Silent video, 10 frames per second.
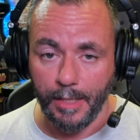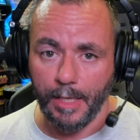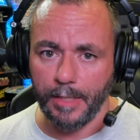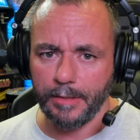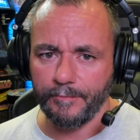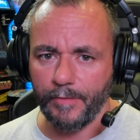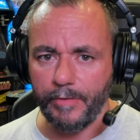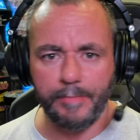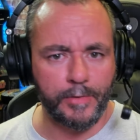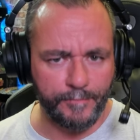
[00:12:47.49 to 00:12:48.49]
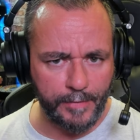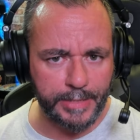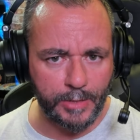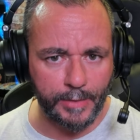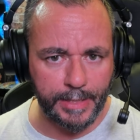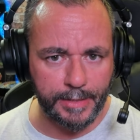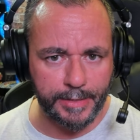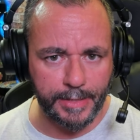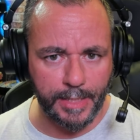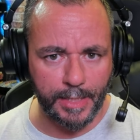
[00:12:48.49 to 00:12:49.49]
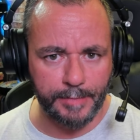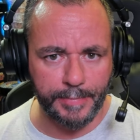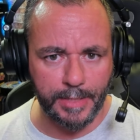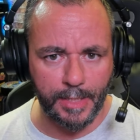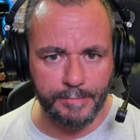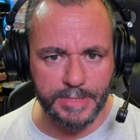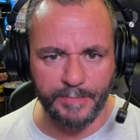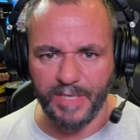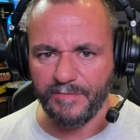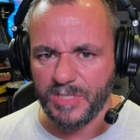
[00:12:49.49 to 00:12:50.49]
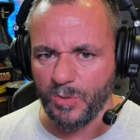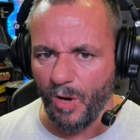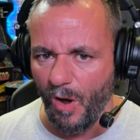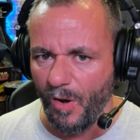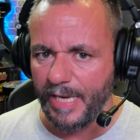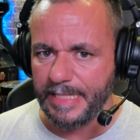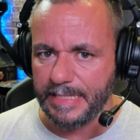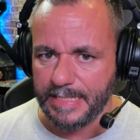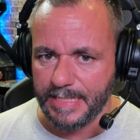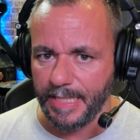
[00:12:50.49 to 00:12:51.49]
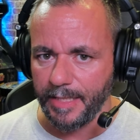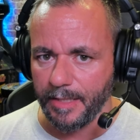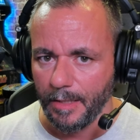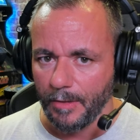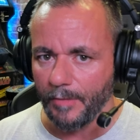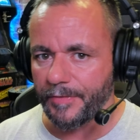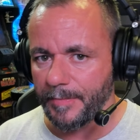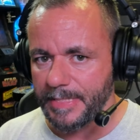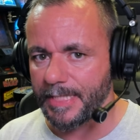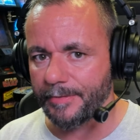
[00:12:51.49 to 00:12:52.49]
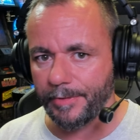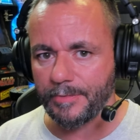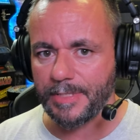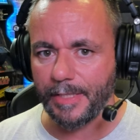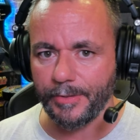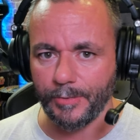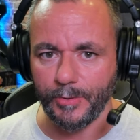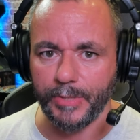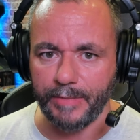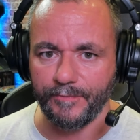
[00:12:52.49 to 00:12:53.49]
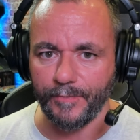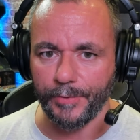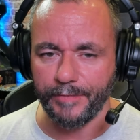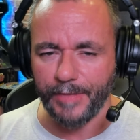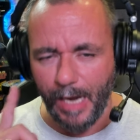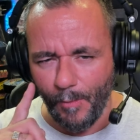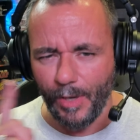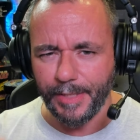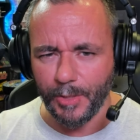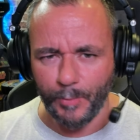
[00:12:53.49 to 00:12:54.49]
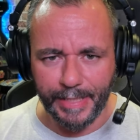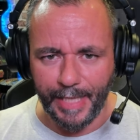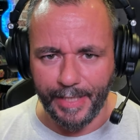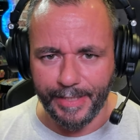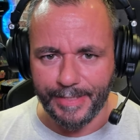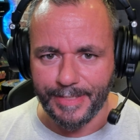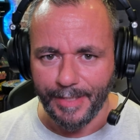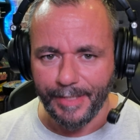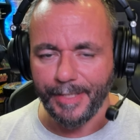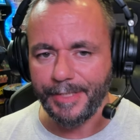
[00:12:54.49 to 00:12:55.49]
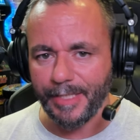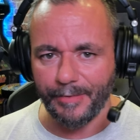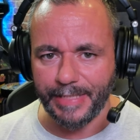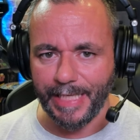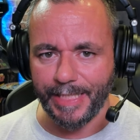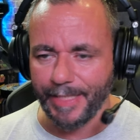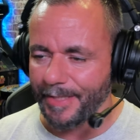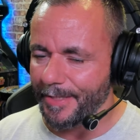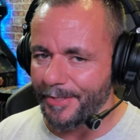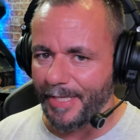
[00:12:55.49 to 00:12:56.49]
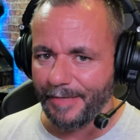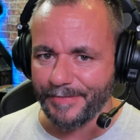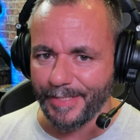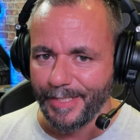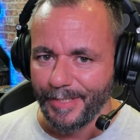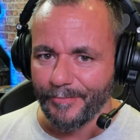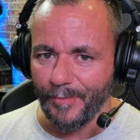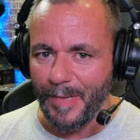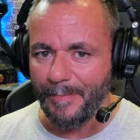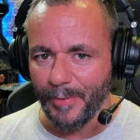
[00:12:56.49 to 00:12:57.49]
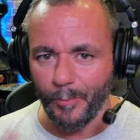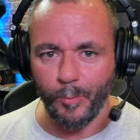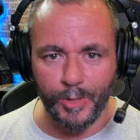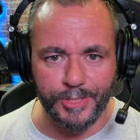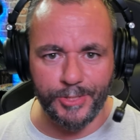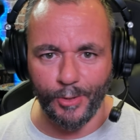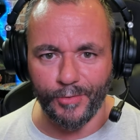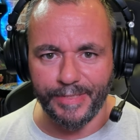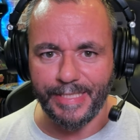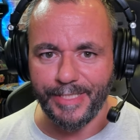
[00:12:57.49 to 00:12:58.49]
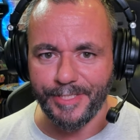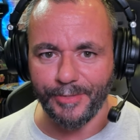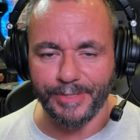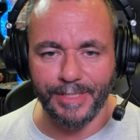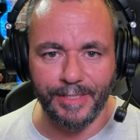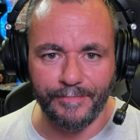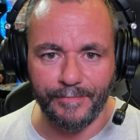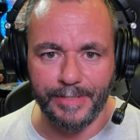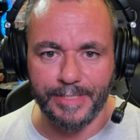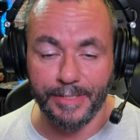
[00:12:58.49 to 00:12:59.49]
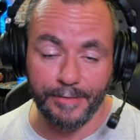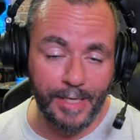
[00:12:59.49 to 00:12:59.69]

And very, very quickly, the game becomes a bit of a sort of hide and seek of the materials that you're looking for. You think, oh, I know where that is. And you go and get it. And then you have to remember which door it is you're delivering to.